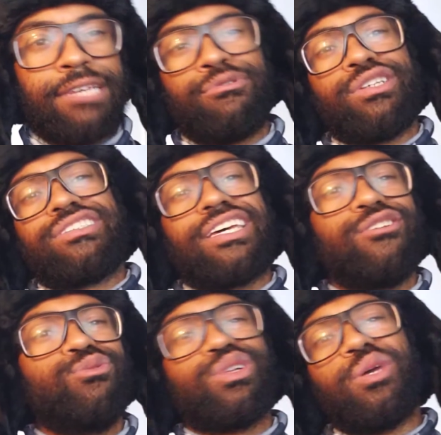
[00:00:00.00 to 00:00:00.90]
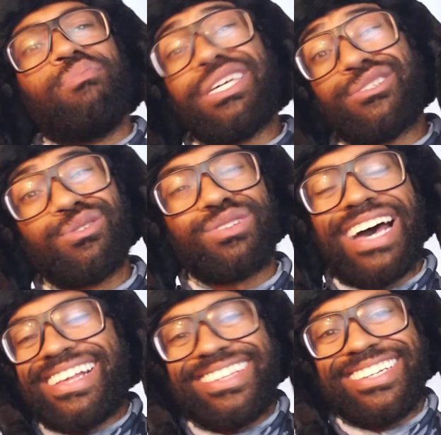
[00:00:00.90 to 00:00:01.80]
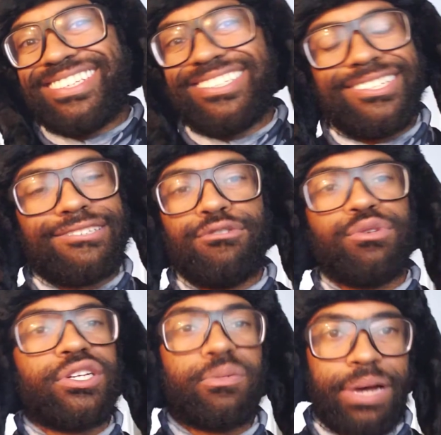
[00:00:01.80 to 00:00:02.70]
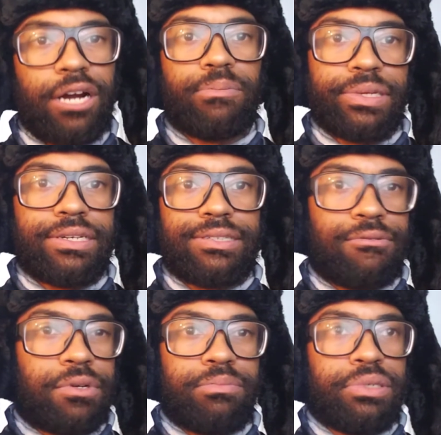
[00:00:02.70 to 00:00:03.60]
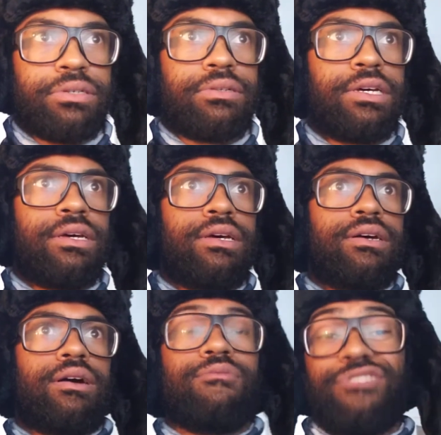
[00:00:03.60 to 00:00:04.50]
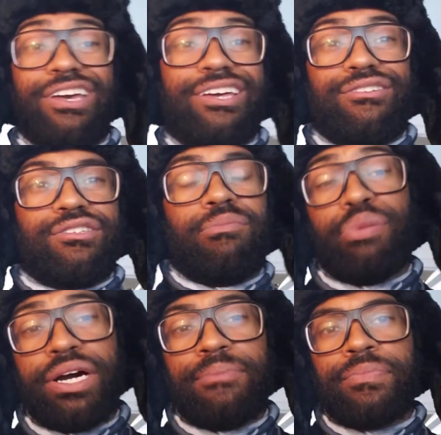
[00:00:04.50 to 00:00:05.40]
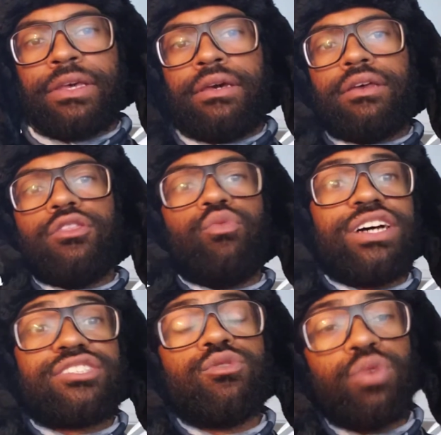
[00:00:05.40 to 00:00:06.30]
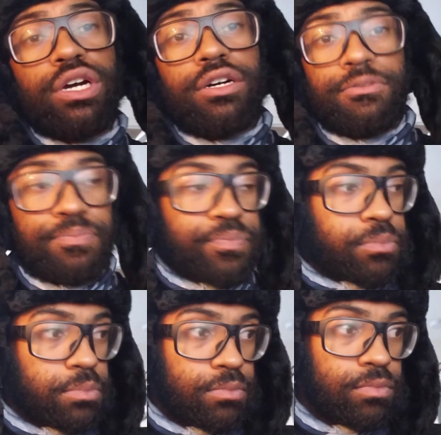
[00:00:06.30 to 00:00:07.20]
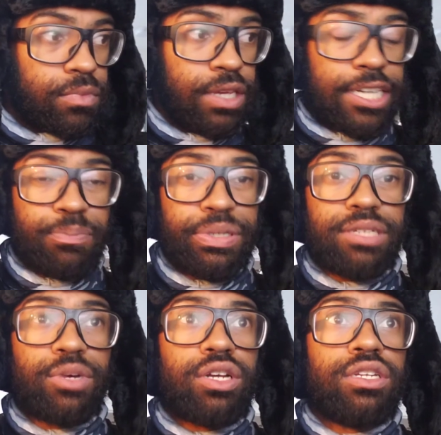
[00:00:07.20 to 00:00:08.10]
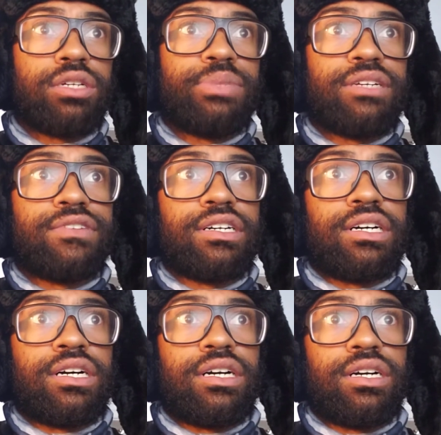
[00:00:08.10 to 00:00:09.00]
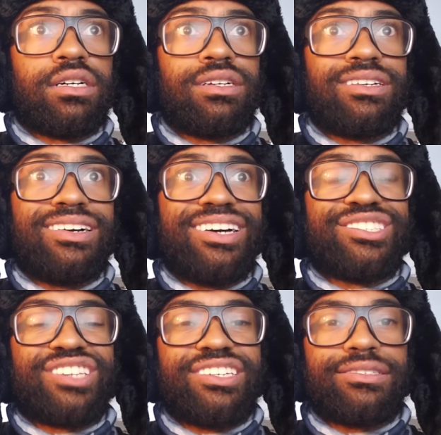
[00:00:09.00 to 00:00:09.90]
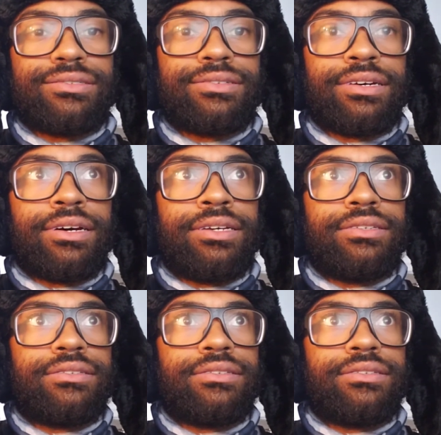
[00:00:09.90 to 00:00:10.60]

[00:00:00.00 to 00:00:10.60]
They want to say nuclear missiles. I think it's just nuclear power plants they want to build for energy. But the Western world has put them on a little bit of a sanction, all right.